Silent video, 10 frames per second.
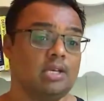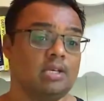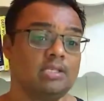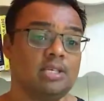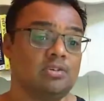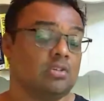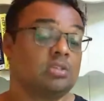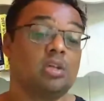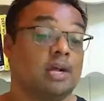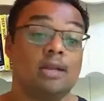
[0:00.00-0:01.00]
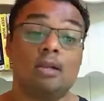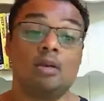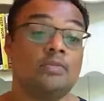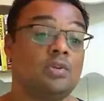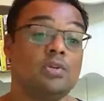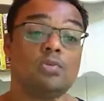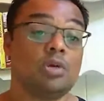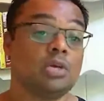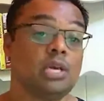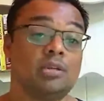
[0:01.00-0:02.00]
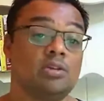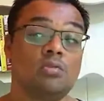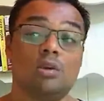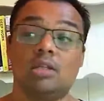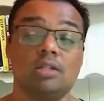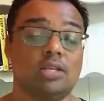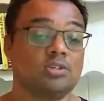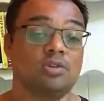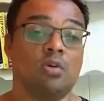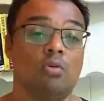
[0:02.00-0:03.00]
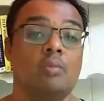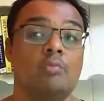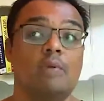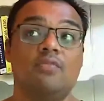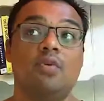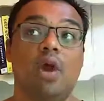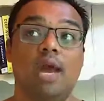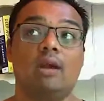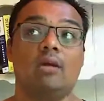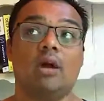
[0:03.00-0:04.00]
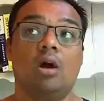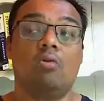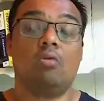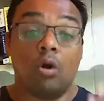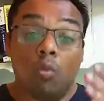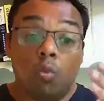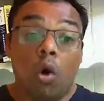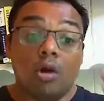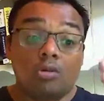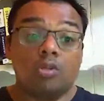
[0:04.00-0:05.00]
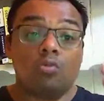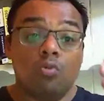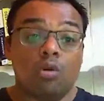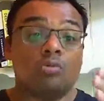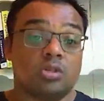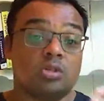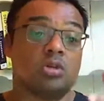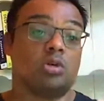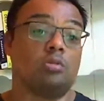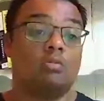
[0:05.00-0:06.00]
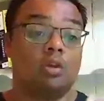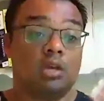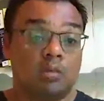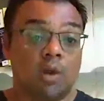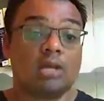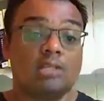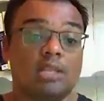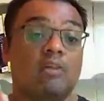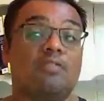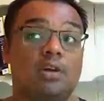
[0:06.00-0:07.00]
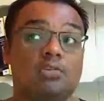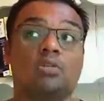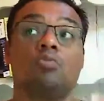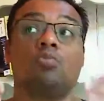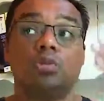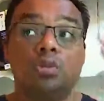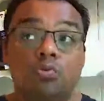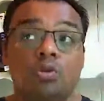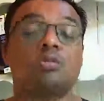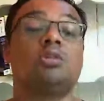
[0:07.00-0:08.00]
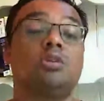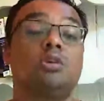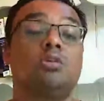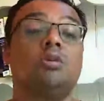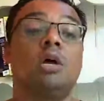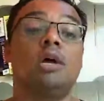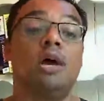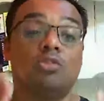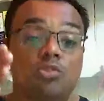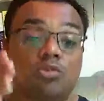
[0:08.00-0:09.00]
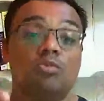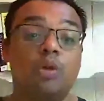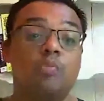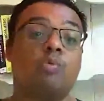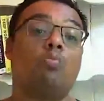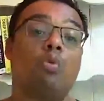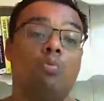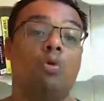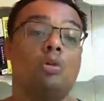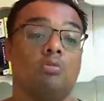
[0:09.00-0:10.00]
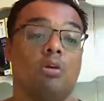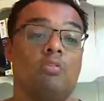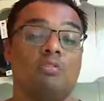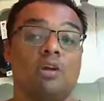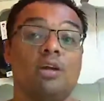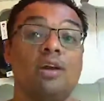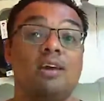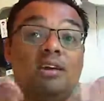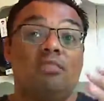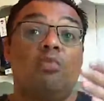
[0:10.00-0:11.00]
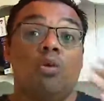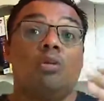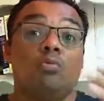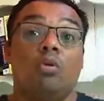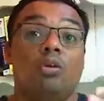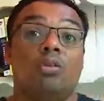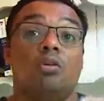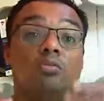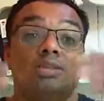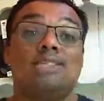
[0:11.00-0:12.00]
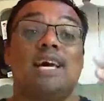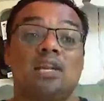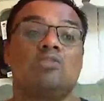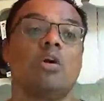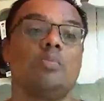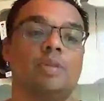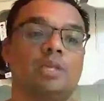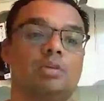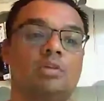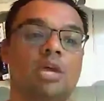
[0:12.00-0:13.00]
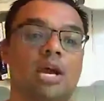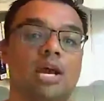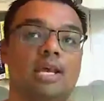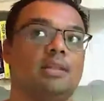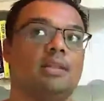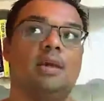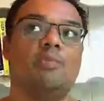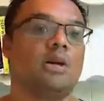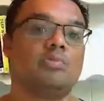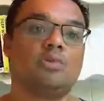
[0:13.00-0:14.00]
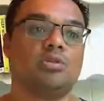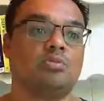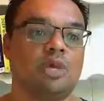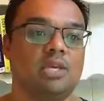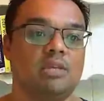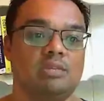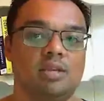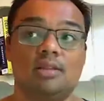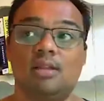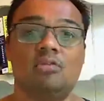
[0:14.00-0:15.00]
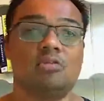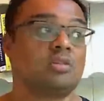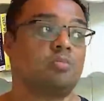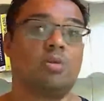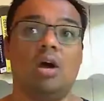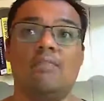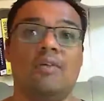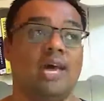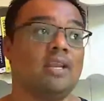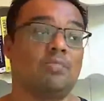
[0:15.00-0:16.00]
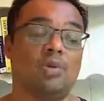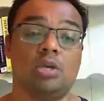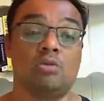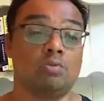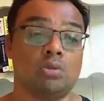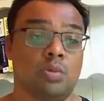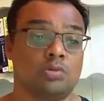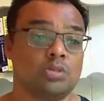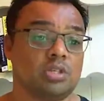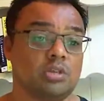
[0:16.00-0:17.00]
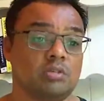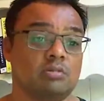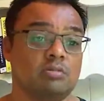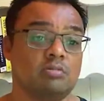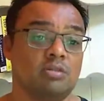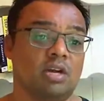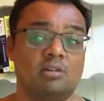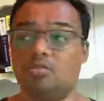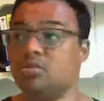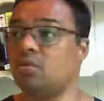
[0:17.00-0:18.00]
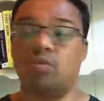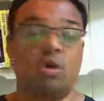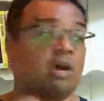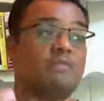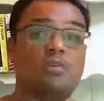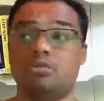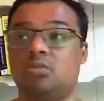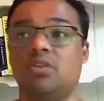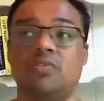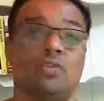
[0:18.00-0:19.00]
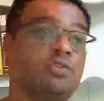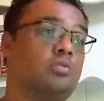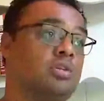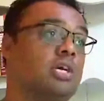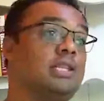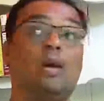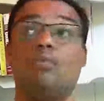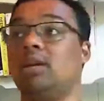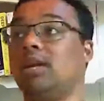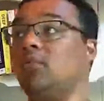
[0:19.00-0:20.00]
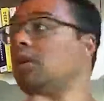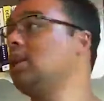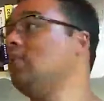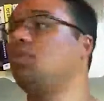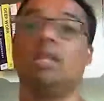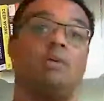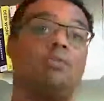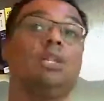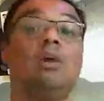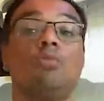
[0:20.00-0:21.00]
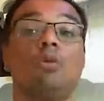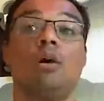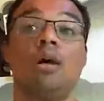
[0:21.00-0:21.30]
Because then you're just, look, if you just want to get a degree, then that's cool. But if your end goal, like, what do you want to do? Thinking back to that first question, what do you want to do? And do people want what you're offering? If what you want to do is get a job in the UK, then that becomes super easy. And you just apply for anybody who will sponsor you, right? You just apply for lots of different jobs. You're like, that one, that one, that one, that one, that one.